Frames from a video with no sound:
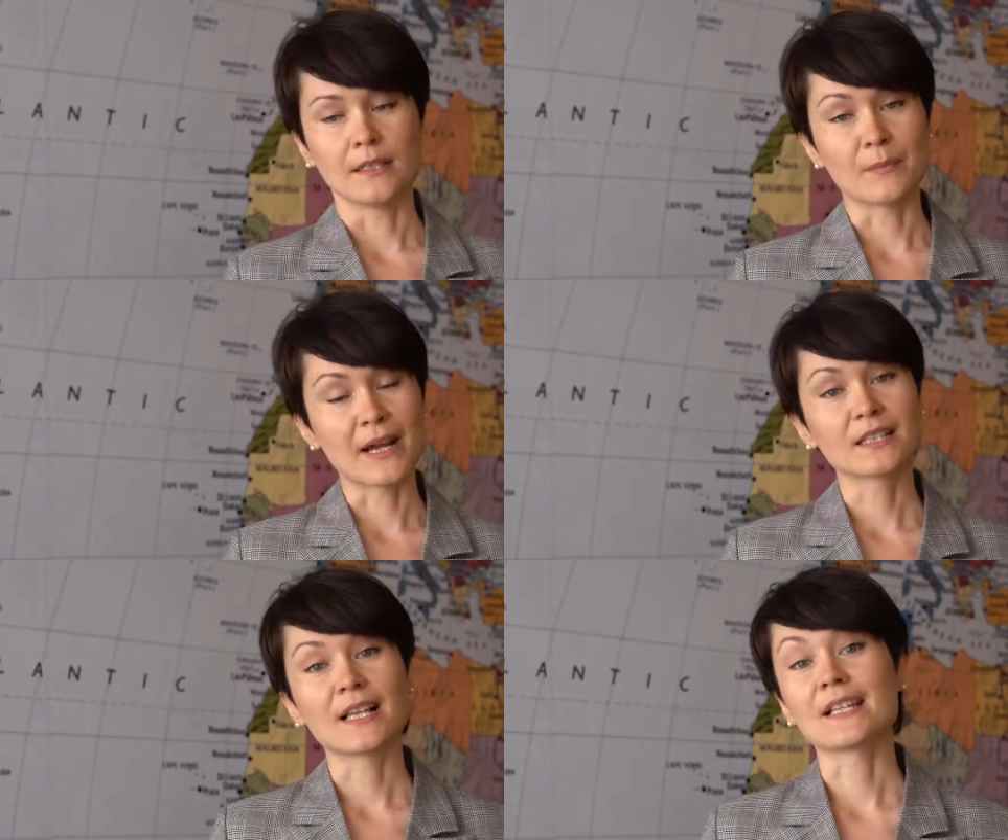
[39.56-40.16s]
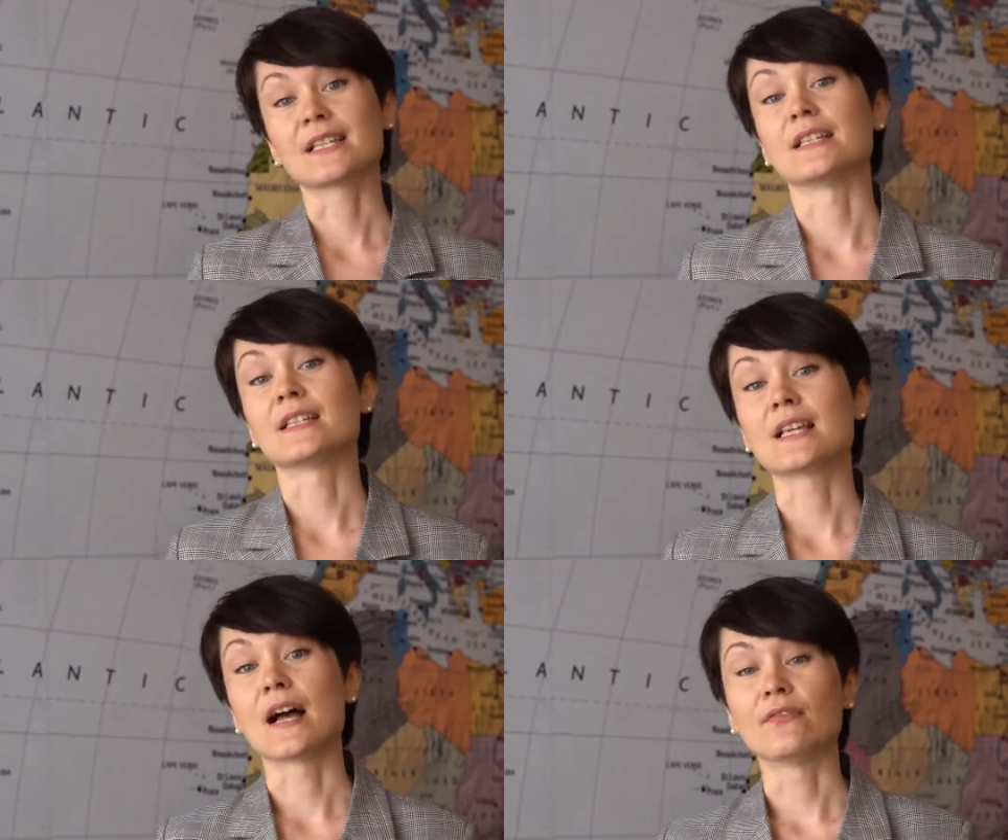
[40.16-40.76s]
In my
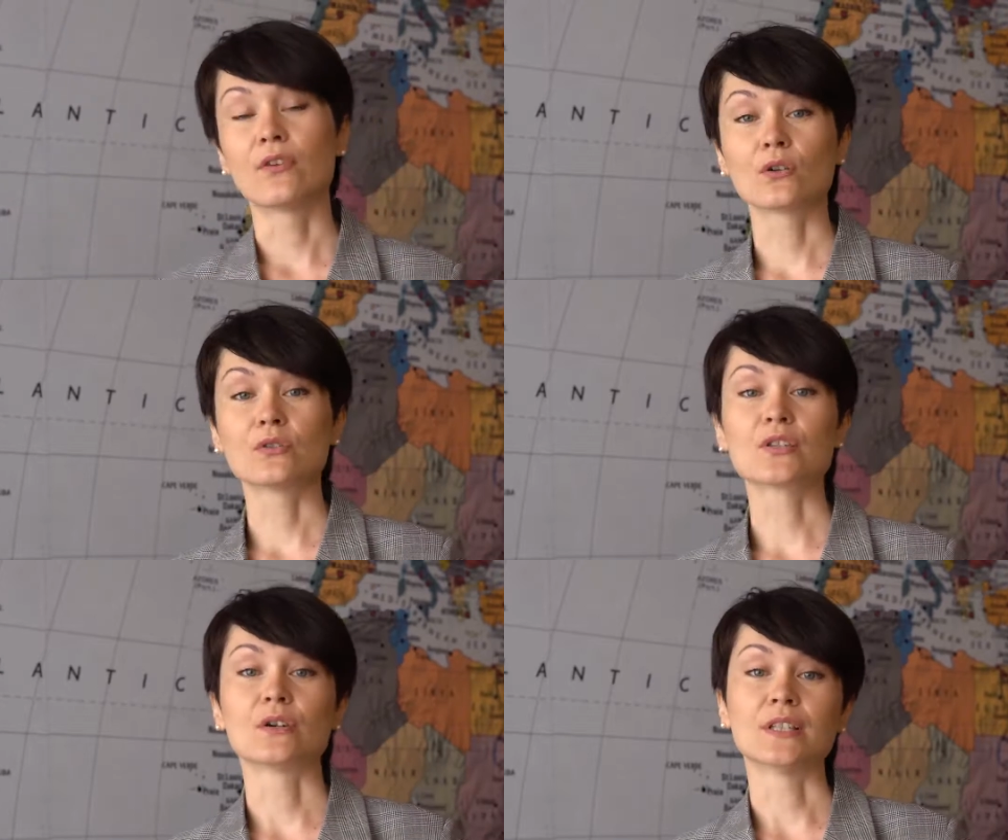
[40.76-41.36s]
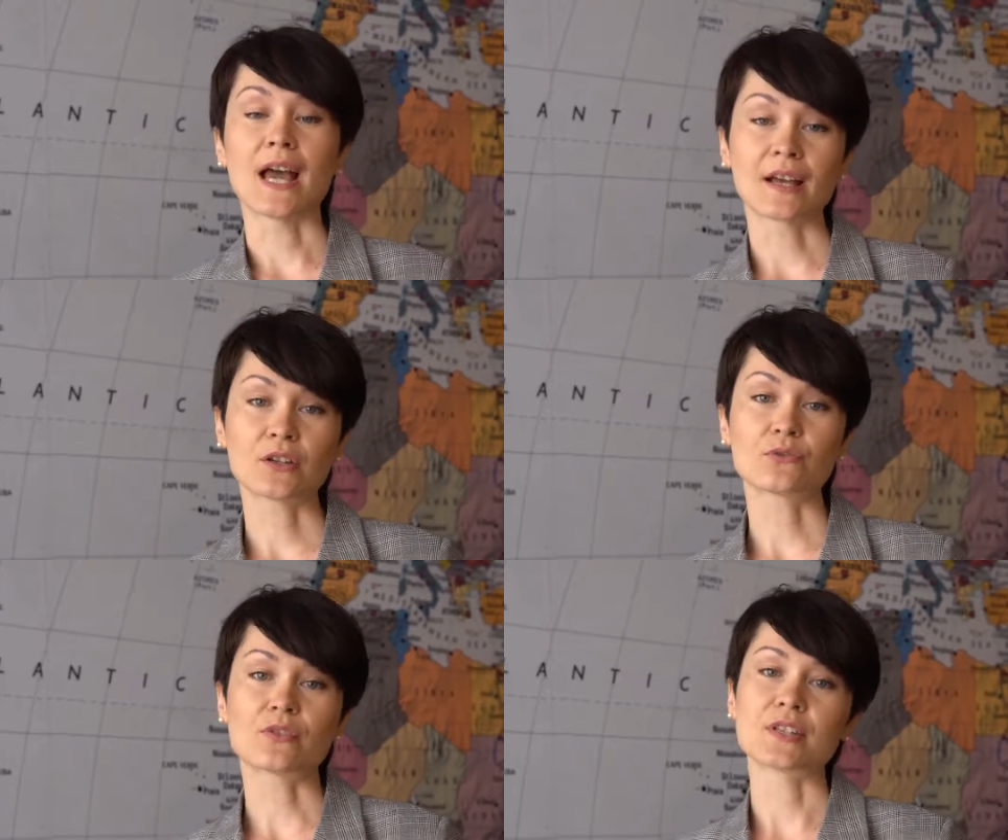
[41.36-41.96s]
classes, I focus on
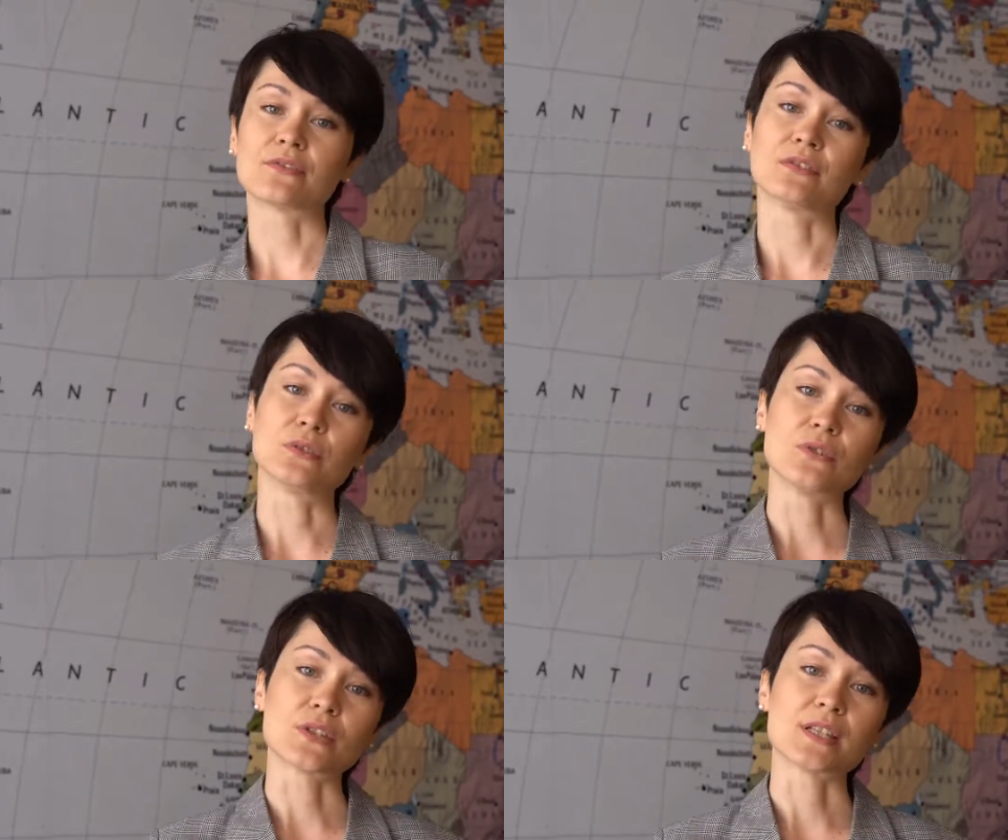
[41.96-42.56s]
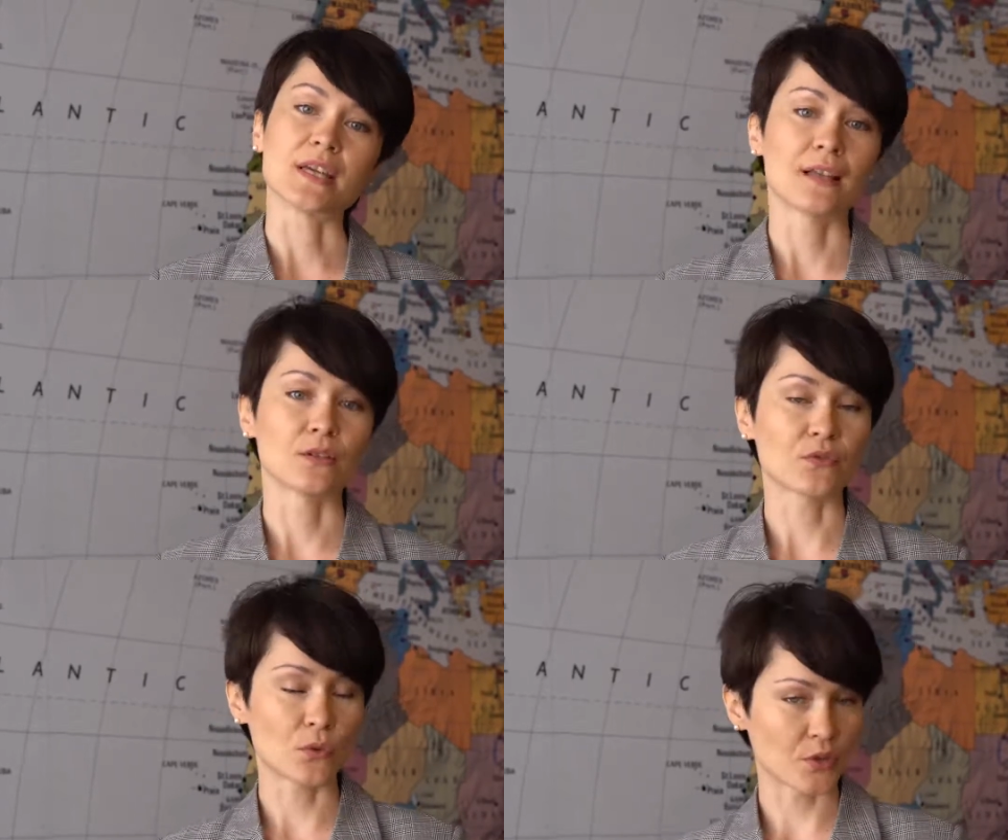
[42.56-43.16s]
accuracy, fluency,
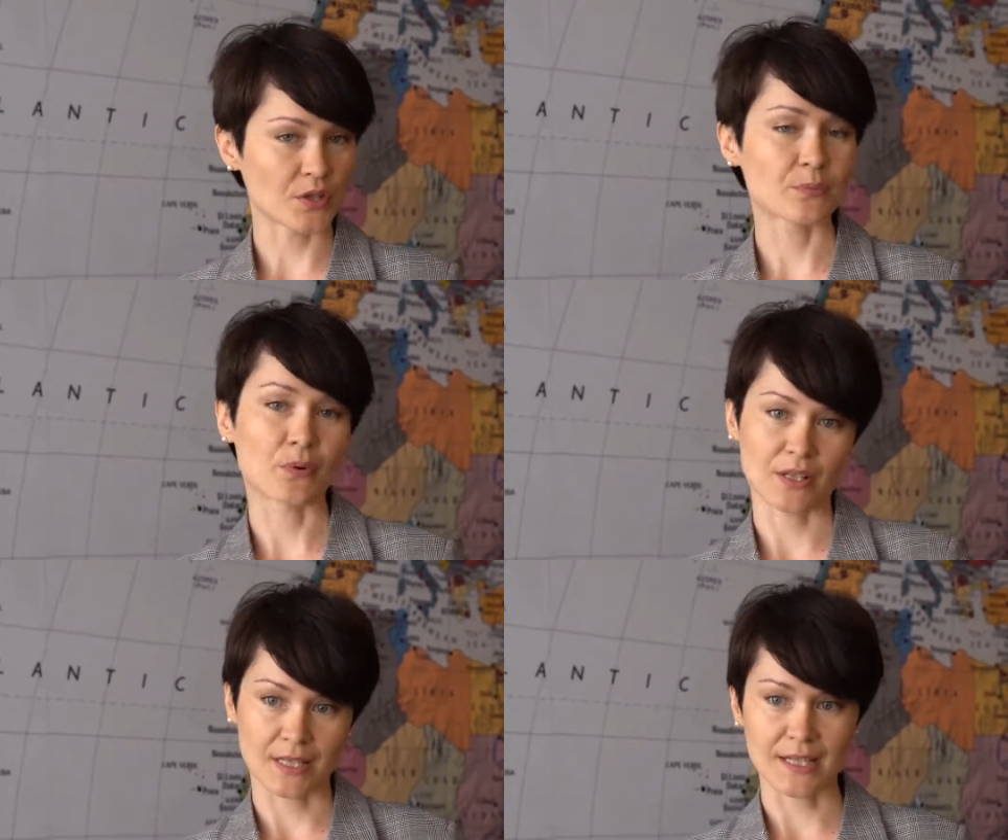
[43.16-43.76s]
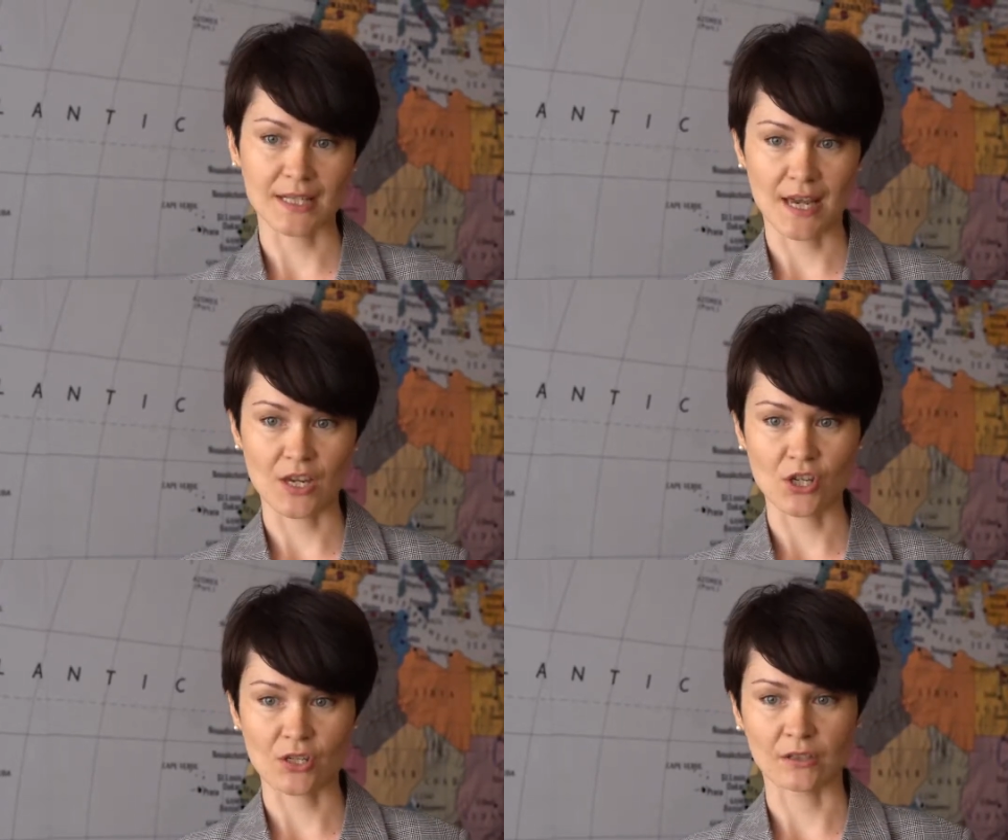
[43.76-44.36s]
and of course,
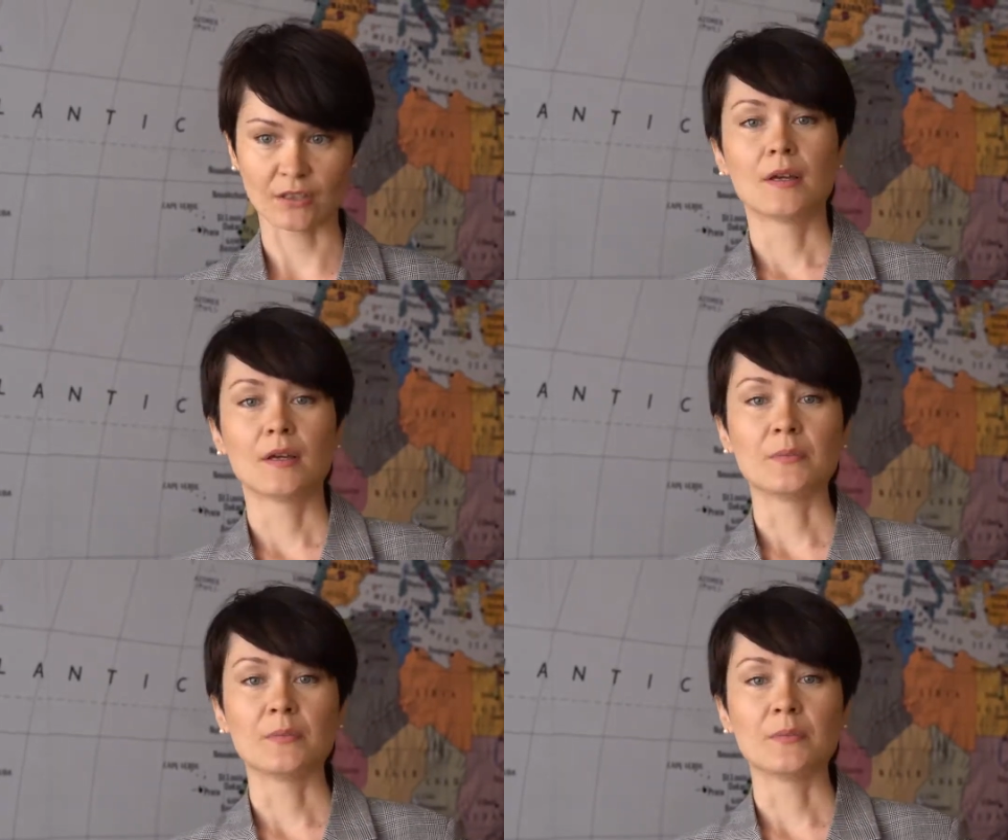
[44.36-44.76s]
pronunciation.